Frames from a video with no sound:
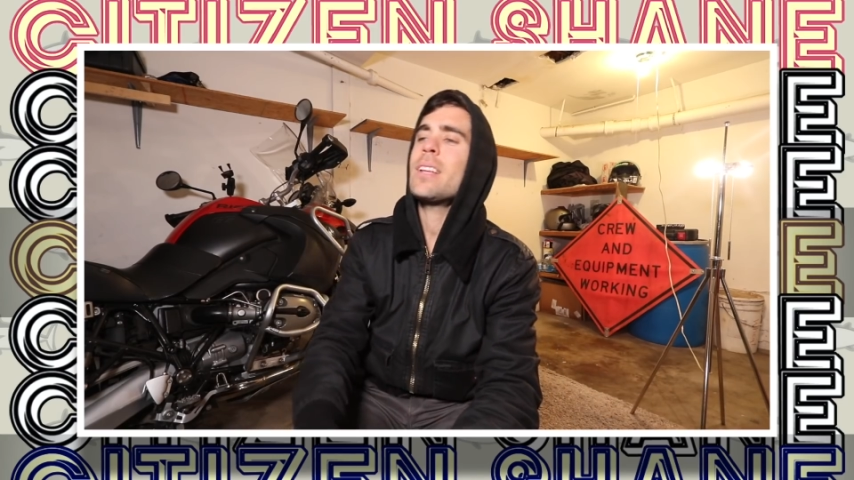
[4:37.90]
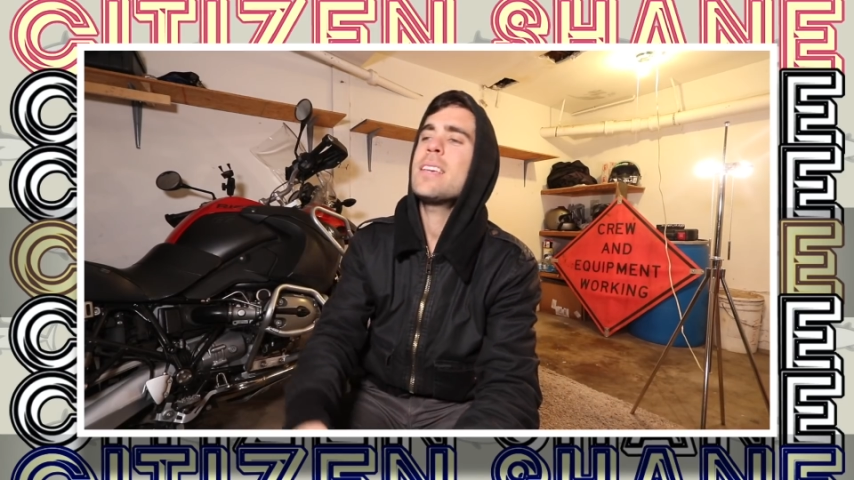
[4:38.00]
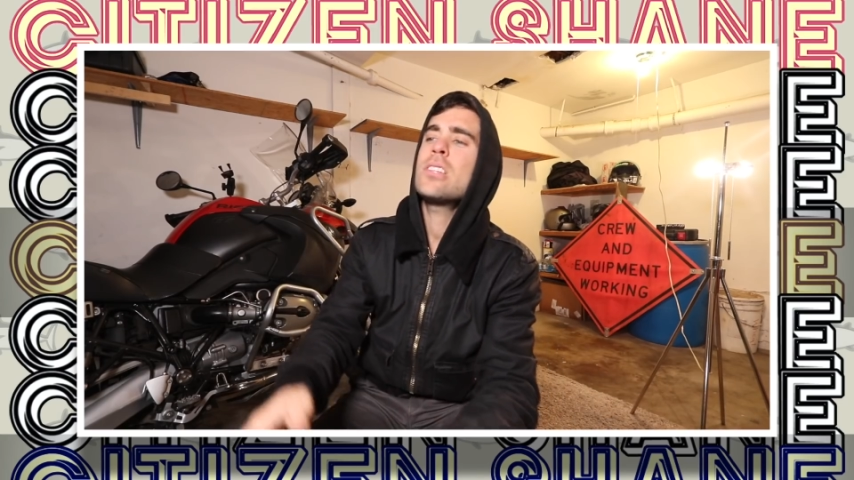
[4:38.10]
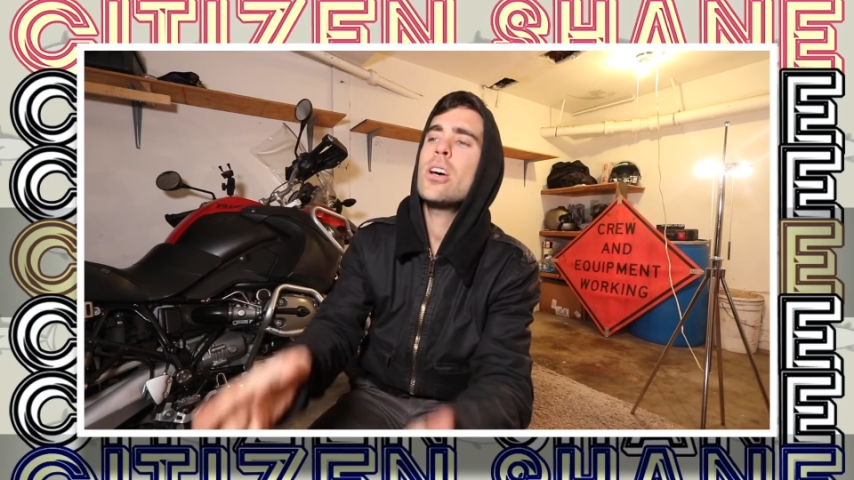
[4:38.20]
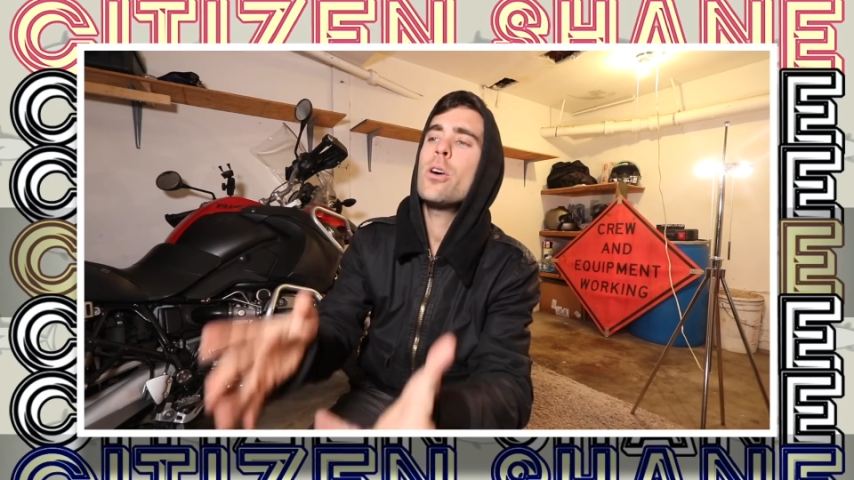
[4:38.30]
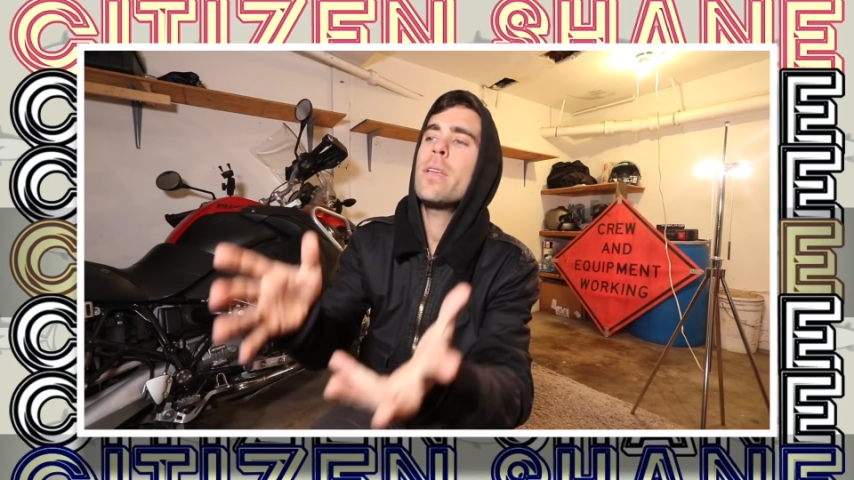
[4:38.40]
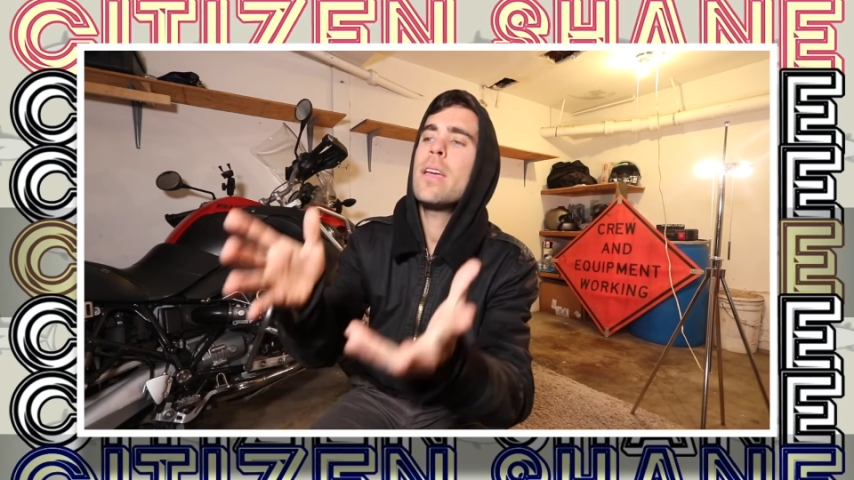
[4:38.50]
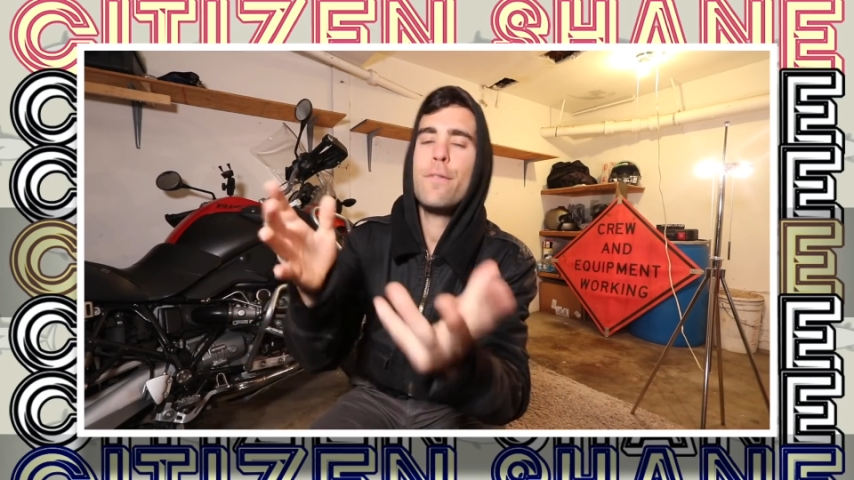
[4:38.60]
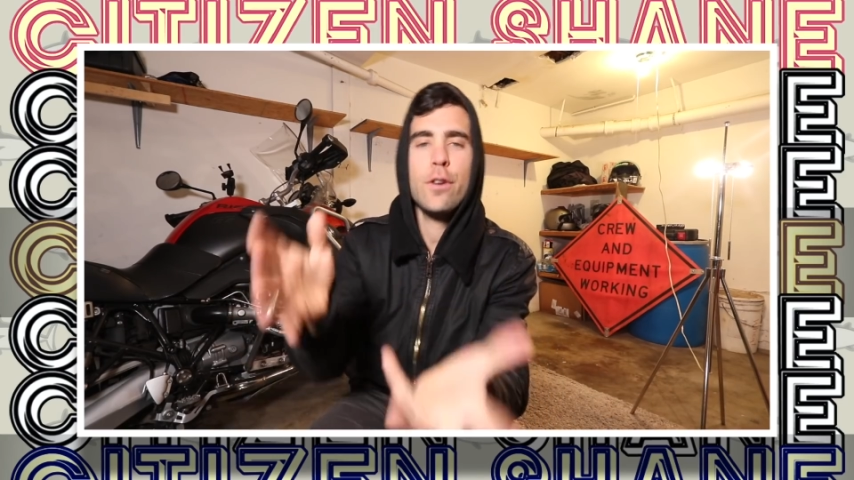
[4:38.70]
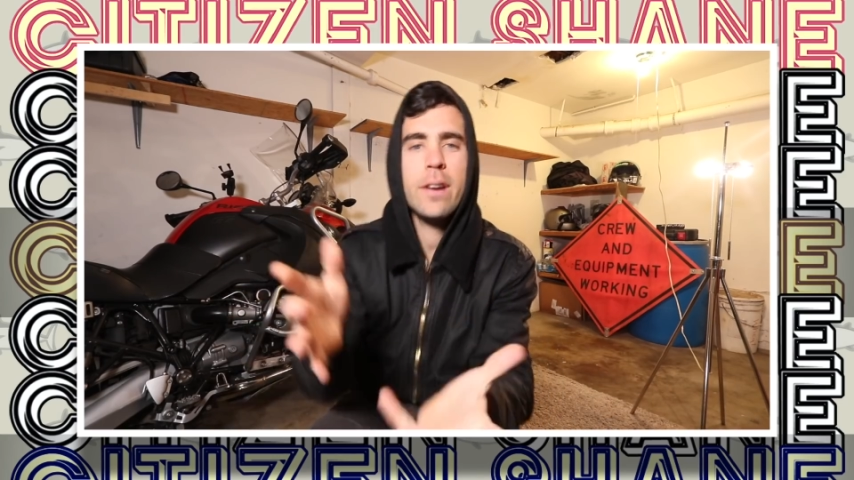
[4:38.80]
So
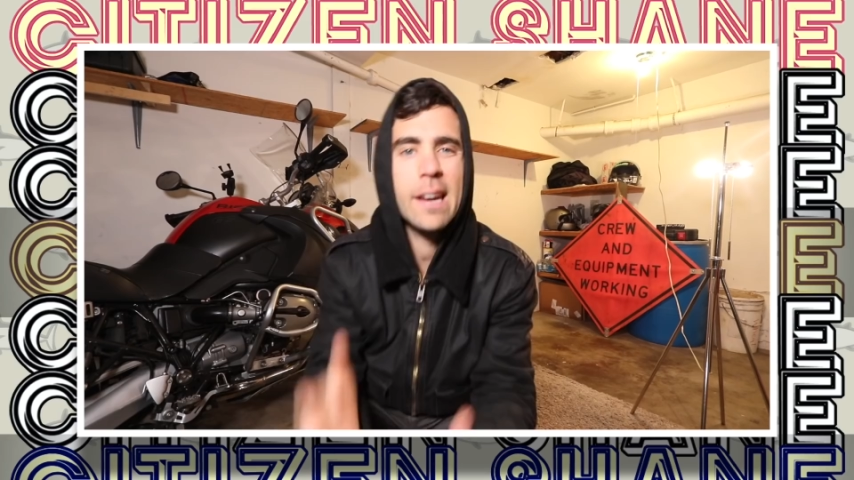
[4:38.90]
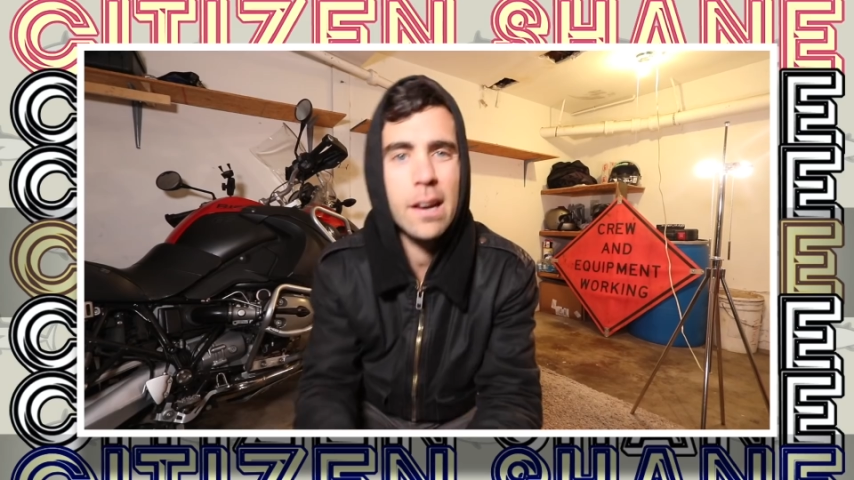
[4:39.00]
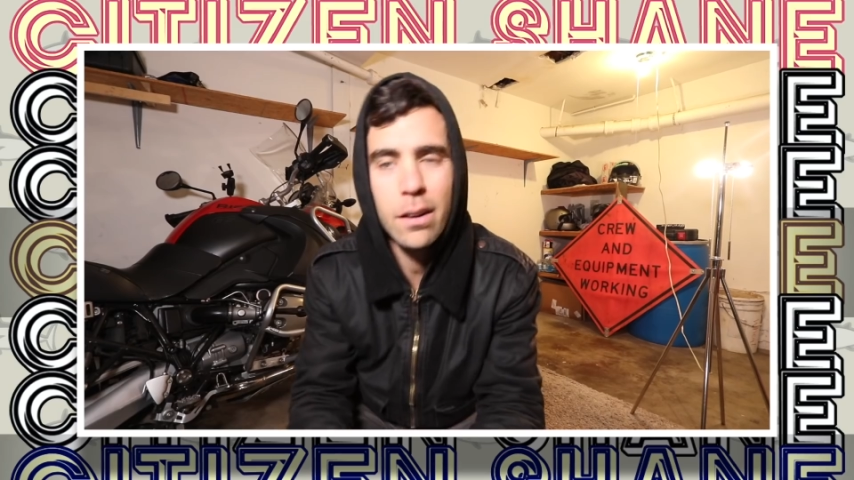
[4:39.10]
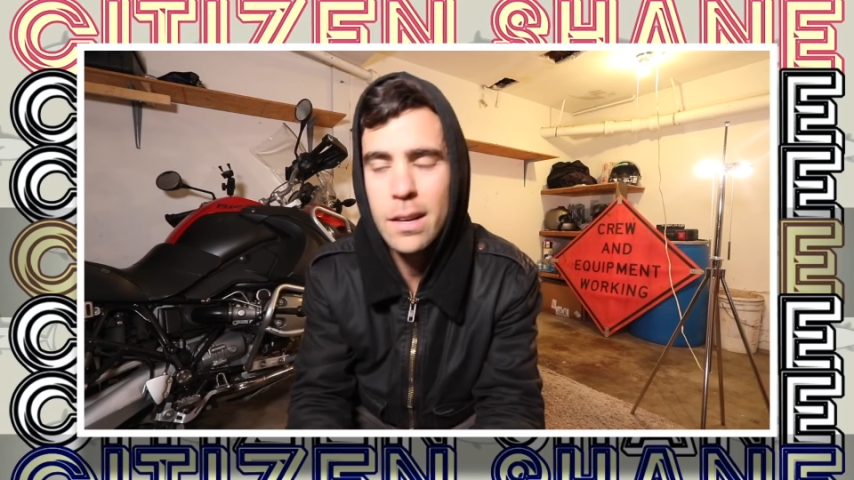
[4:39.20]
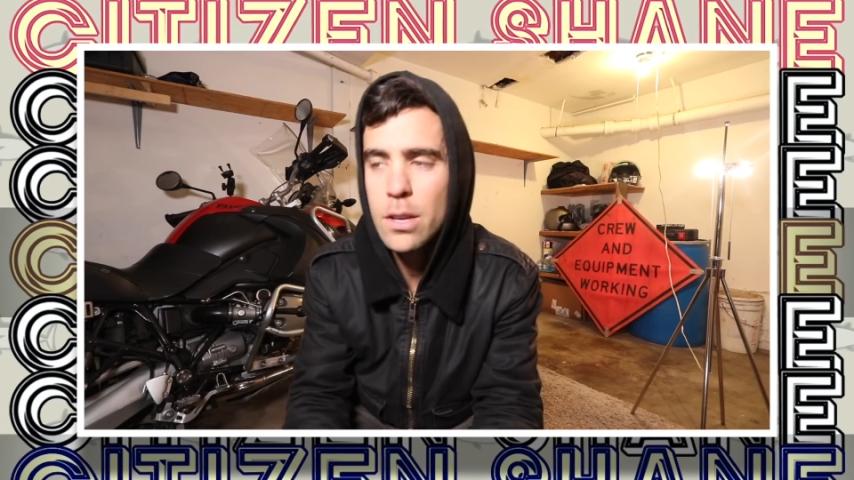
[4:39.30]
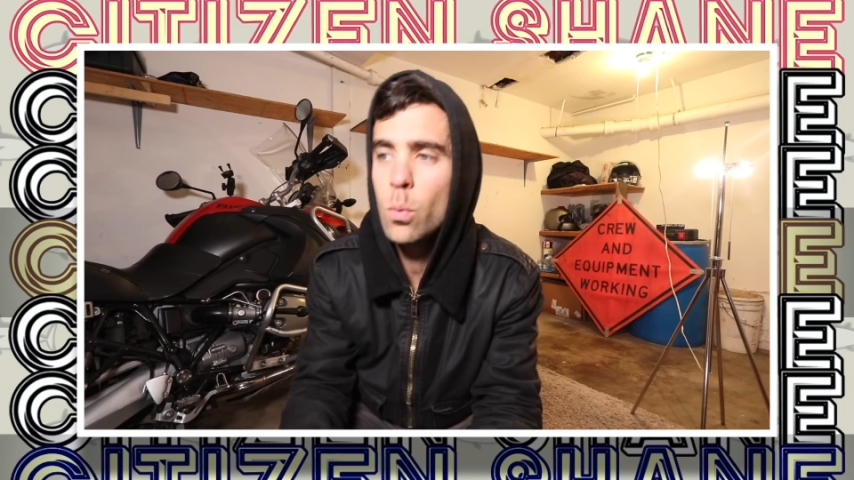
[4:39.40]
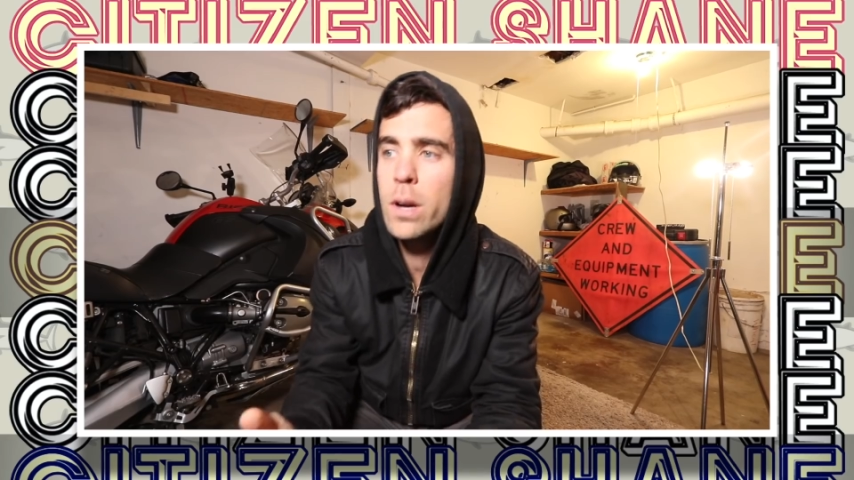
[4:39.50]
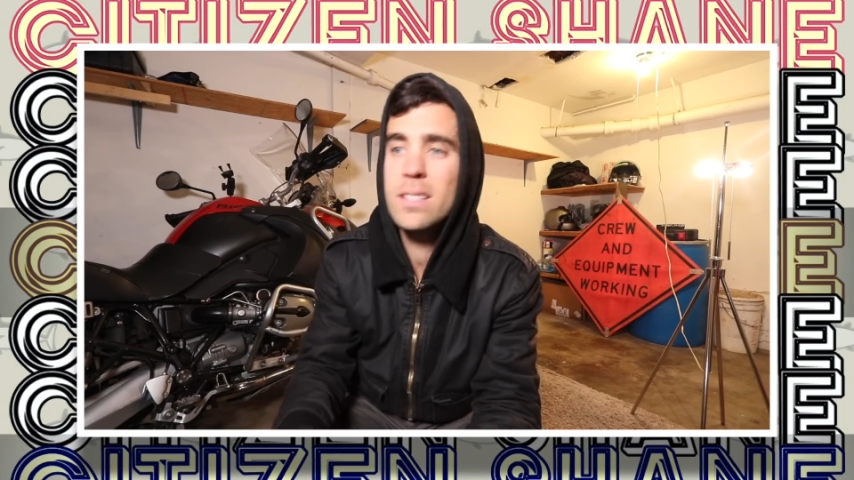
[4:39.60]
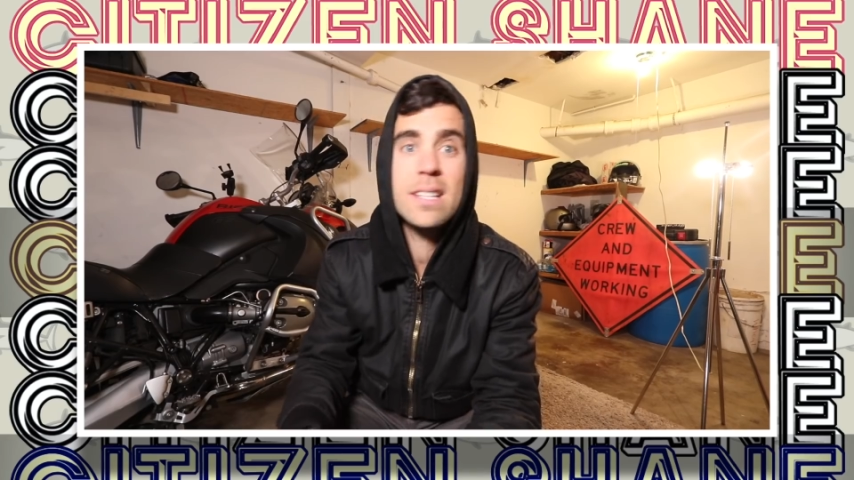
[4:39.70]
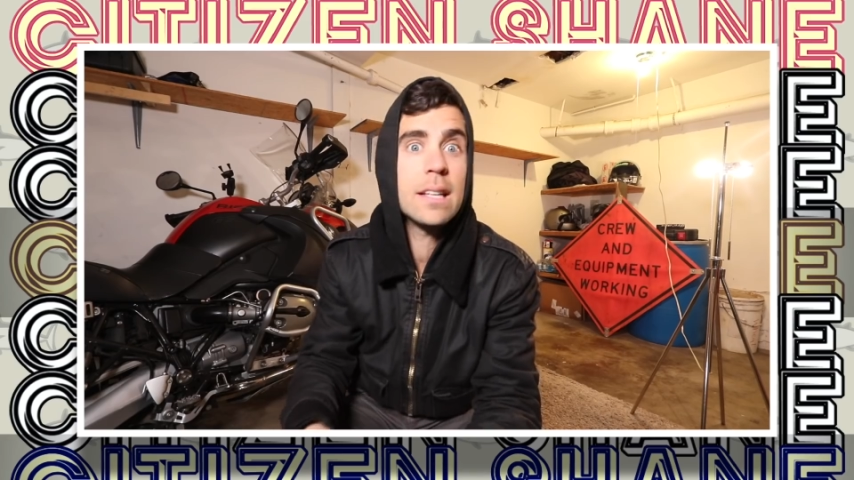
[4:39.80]
if you're here and you want to see